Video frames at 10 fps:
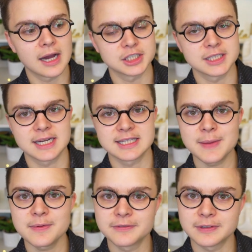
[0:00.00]
gosh, is it a
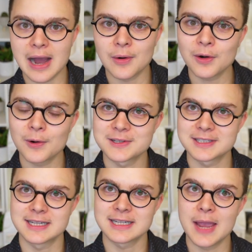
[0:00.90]
type of flower or is
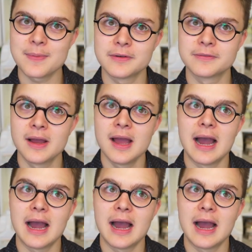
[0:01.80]
it a type of,